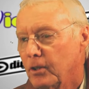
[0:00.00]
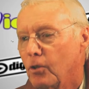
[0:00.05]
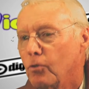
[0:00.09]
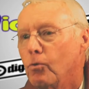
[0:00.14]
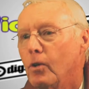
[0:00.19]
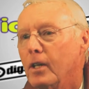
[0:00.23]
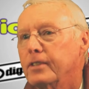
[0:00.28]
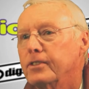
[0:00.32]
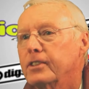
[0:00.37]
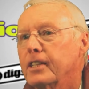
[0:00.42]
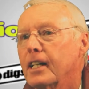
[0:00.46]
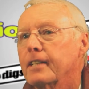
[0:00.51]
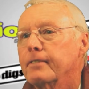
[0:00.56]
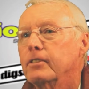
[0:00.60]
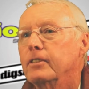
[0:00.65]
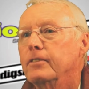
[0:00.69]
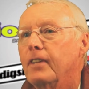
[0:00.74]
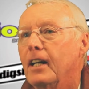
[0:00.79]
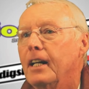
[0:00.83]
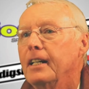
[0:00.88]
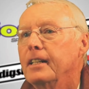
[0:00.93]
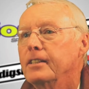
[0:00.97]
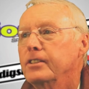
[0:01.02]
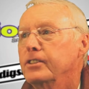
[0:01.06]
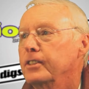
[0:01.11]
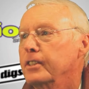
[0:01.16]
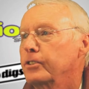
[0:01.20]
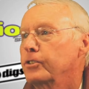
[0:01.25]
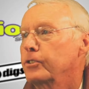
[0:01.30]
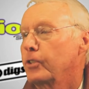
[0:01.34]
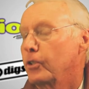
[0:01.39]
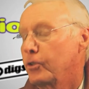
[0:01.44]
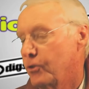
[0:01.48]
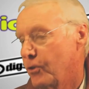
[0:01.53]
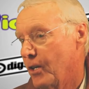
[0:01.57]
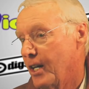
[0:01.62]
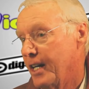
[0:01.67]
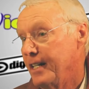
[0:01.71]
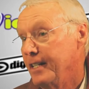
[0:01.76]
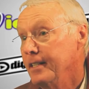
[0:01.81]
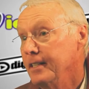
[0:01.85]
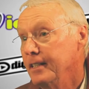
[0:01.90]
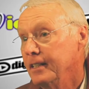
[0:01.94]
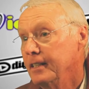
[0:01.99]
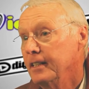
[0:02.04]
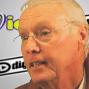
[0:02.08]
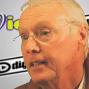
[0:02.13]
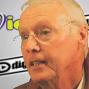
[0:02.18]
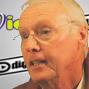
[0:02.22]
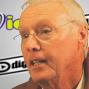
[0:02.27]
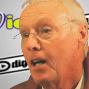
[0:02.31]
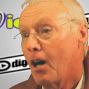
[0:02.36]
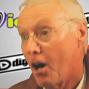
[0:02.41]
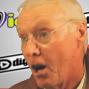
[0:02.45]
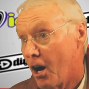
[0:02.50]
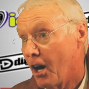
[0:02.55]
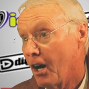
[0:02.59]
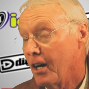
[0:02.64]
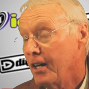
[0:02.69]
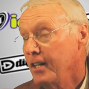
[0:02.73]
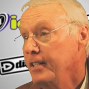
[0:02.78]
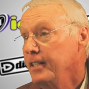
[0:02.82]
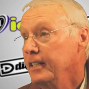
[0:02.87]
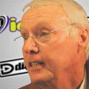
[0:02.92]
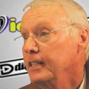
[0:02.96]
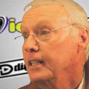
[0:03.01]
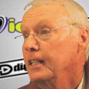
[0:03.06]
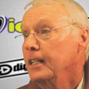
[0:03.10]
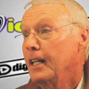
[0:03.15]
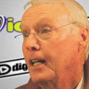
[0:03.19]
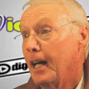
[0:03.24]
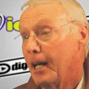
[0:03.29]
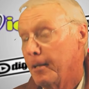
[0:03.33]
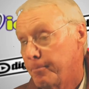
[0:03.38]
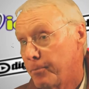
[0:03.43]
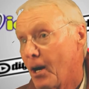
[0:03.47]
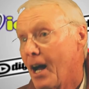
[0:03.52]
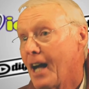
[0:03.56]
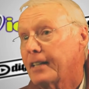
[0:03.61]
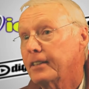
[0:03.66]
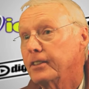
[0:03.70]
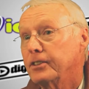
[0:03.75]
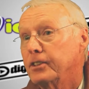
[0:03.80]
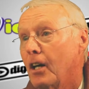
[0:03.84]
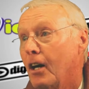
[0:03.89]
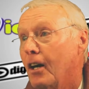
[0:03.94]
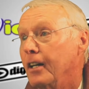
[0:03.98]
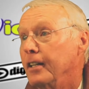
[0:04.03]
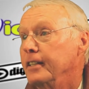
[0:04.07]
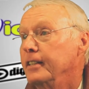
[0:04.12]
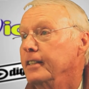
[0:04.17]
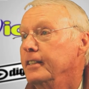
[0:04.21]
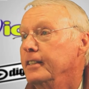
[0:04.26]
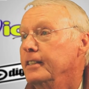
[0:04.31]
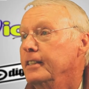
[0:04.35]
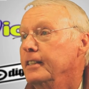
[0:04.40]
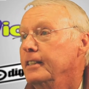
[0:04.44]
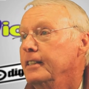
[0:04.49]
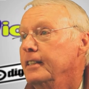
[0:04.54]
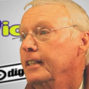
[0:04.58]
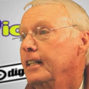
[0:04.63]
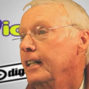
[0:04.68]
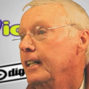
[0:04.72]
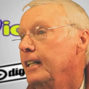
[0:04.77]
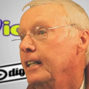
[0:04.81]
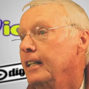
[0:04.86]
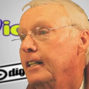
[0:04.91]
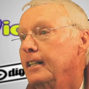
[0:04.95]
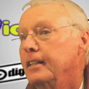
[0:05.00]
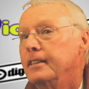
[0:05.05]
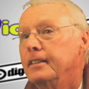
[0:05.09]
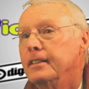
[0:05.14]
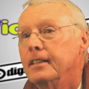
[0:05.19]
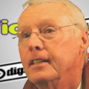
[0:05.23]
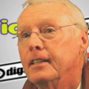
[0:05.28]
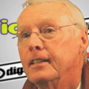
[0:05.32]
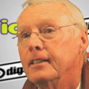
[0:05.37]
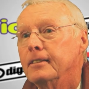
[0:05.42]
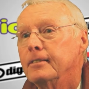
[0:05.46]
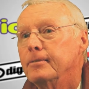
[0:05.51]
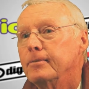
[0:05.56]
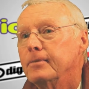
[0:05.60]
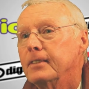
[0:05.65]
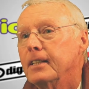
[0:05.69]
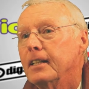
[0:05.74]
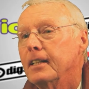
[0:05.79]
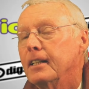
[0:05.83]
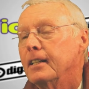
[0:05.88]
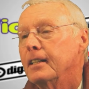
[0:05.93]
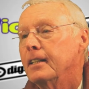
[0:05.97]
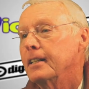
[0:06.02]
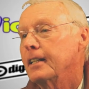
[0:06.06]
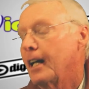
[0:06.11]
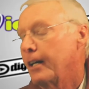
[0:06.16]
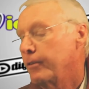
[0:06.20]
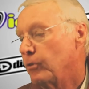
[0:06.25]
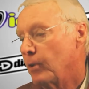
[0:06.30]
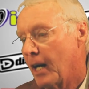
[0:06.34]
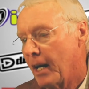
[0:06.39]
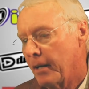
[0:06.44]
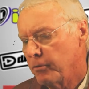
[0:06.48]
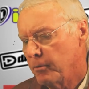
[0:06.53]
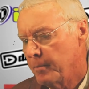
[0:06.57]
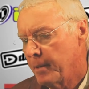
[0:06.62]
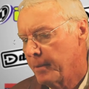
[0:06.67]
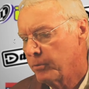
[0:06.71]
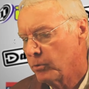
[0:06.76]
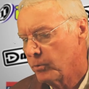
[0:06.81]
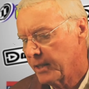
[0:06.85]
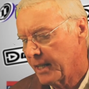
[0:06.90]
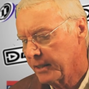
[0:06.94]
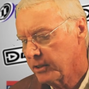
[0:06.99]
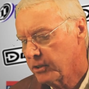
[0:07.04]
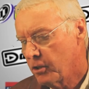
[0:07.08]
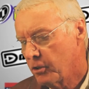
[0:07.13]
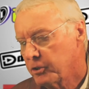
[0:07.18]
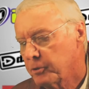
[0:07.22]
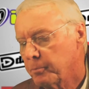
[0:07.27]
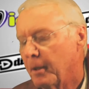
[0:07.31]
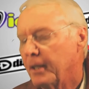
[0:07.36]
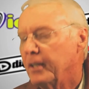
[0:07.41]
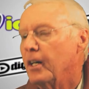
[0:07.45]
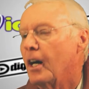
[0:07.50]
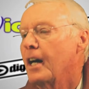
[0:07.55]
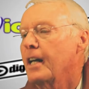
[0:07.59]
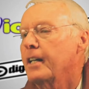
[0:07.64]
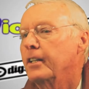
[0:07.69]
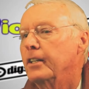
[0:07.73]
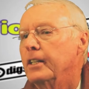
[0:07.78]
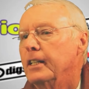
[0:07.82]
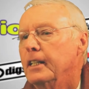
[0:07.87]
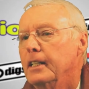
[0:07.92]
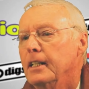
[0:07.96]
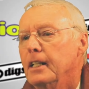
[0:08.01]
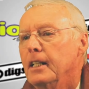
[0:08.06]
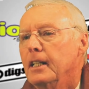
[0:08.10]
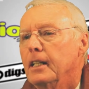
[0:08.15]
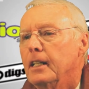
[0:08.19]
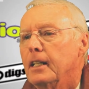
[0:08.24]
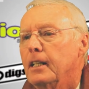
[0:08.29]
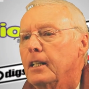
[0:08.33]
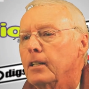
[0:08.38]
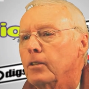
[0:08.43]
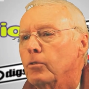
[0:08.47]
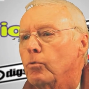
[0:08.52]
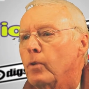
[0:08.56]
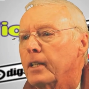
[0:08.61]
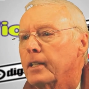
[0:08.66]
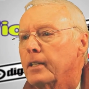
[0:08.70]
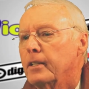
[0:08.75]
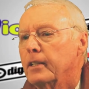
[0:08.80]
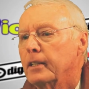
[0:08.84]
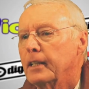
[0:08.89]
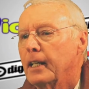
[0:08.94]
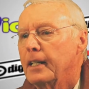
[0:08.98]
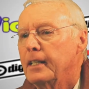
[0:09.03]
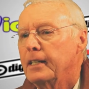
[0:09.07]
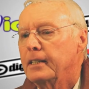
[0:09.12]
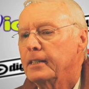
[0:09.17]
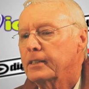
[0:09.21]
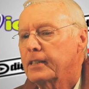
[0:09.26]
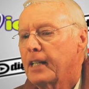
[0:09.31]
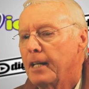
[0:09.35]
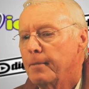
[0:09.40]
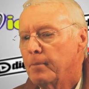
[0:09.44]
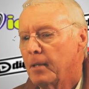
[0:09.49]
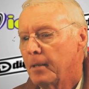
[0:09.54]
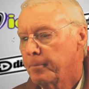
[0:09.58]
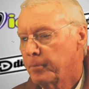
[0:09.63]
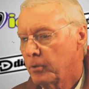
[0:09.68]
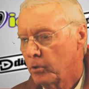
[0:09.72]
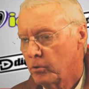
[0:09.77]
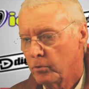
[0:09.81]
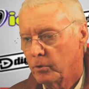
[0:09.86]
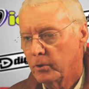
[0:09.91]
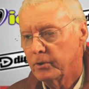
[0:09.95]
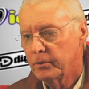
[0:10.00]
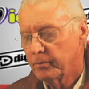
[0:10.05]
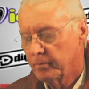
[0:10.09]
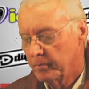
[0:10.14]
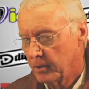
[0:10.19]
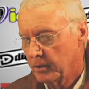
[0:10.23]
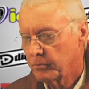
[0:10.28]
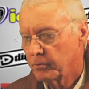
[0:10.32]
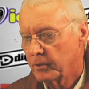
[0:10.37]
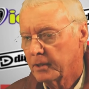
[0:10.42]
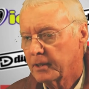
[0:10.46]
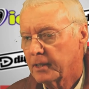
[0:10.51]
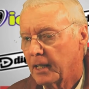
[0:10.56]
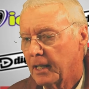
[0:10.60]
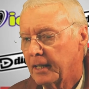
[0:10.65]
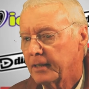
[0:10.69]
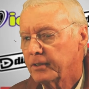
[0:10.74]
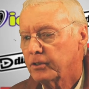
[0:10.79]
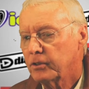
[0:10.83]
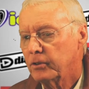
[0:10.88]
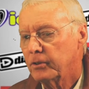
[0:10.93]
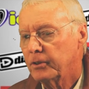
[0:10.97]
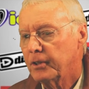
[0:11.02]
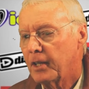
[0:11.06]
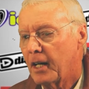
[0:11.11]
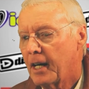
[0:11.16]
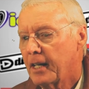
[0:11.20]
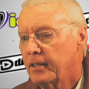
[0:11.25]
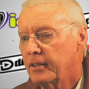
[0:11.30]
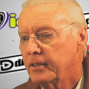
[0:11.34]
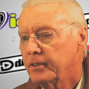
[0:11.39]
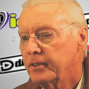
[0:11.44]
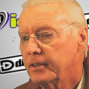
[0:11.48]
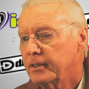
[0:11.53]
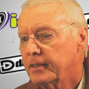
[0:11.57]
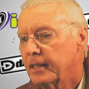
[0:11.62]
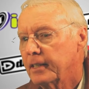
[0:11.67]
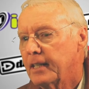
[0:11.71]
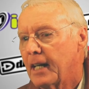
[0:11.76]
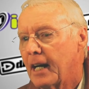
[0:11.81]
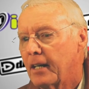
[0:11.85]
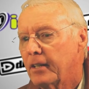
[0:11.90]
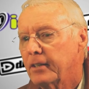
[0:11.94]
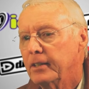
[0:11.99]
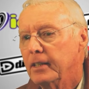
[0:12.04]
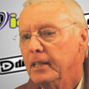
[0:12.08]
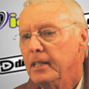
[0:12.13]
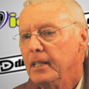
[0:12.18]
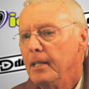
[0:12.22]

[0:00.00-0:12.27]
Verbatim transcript: know one set of advice, it's to train hard and practice hard. And uh, uh, I, re I, remember when I coached my daughter, uh, one of the ladies came up who was with the high school daughter, and she said, "How do